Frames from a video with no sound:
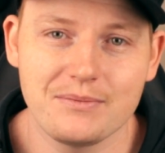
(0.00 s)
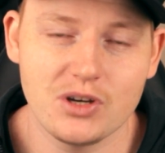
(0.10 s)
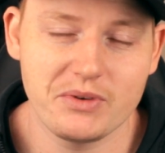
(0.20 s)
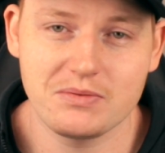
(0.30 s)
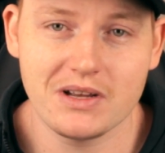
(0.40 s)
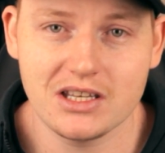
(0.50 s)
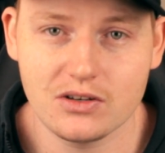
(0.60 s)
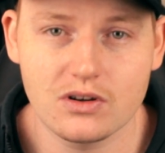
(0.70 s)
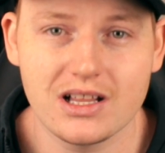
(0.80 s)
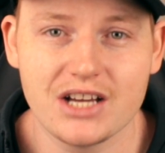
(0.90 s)
So I'm expecting
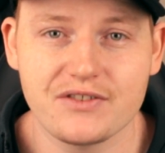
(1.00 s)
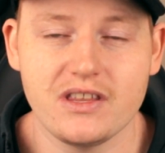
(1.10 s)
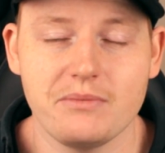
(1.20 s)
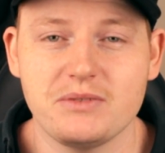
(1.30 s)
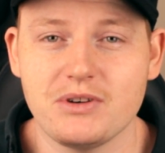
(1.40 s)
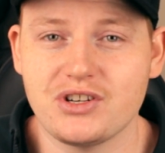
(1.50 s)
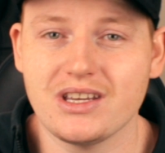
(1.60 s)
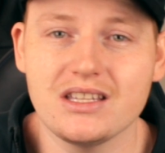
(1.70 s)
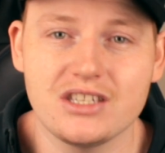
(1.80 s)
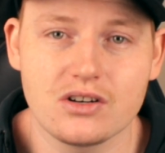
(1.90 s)
a good clash for them,
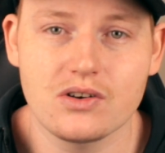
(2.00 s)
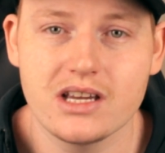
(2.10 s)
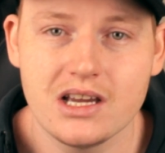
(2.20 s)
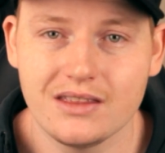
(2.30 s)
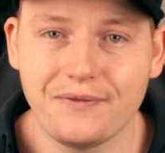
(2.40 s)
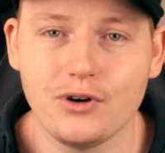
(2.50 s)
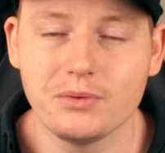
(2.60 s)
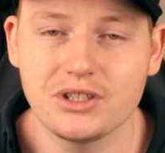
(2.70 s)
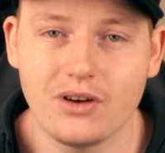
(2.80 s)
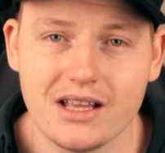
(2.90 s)
especially considering the
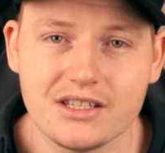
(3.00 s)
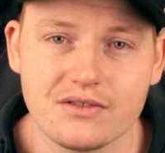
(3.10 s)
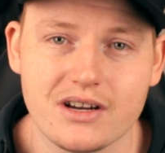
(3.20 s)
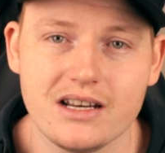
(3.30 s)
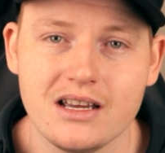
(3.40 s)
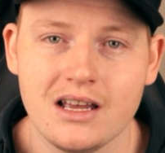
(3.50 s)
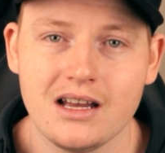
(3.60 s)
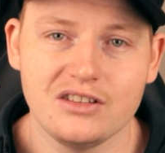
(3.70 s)
form the Titans are in.